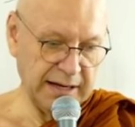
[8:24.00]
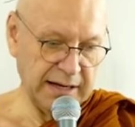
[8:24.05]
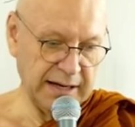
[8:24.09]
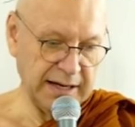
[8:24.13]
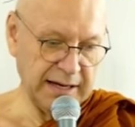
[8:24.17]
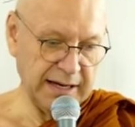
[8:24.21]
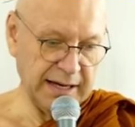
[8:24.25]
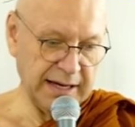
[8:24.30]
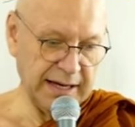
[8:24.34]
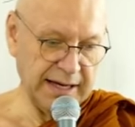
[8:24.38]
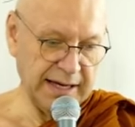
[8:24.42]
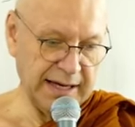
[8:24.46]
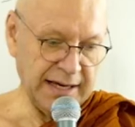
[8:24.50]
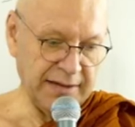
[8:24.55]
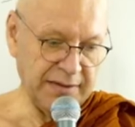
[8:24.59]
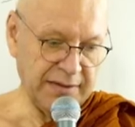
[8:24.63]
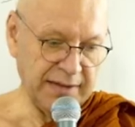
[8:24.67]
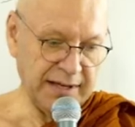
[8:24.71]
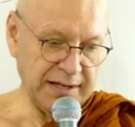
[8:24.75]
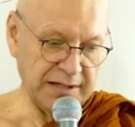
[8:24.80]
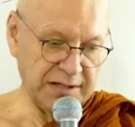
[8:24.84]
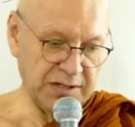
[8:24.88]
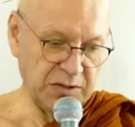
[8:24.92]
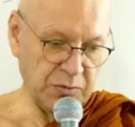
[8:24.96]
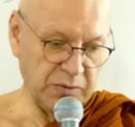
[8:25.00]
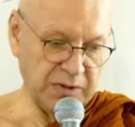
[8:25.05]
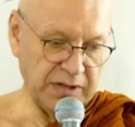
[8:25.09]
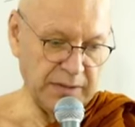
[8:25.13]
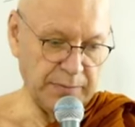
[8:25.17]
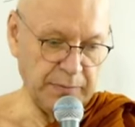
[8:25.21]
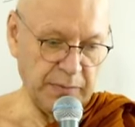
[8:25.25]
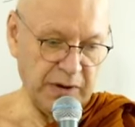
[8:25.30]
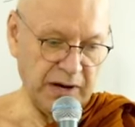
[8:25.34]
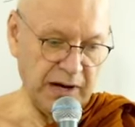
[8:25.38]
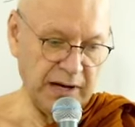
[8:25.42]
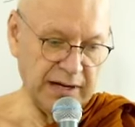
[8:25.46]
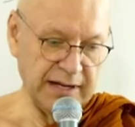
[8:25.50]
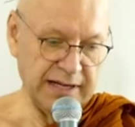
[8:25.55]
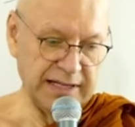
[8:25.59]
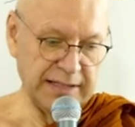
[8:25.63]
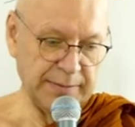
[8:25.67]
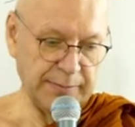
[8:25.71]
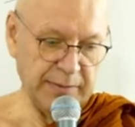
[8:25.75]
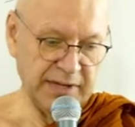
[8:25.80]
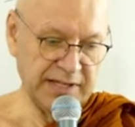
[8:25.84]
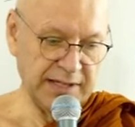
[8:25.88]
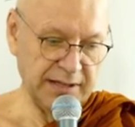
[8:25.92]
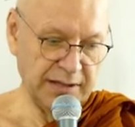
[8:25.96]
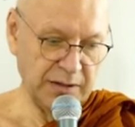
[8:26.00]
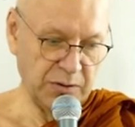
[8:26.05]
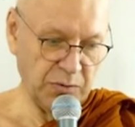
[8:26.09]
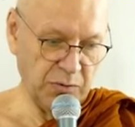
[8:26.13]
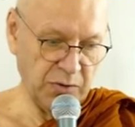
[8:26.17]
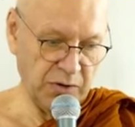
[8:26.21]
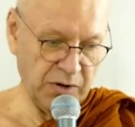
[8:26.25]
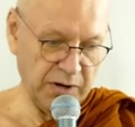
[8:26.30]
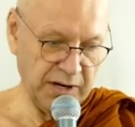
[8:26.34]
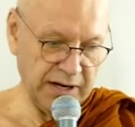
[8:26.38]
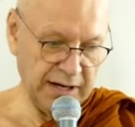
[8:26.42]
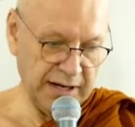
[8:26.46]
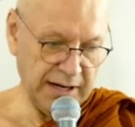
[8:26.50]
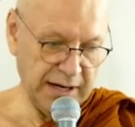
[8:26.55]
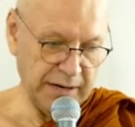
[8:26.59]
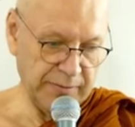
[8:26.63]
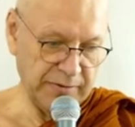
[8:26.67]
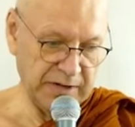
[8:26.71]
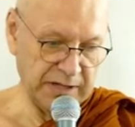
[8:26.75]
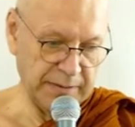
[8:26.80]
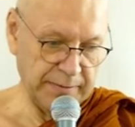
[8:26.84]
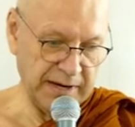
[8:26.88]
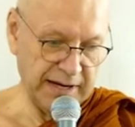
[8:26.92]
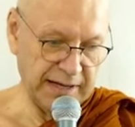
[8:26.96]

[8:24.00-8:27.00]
in this, the Pali is missing a word here, which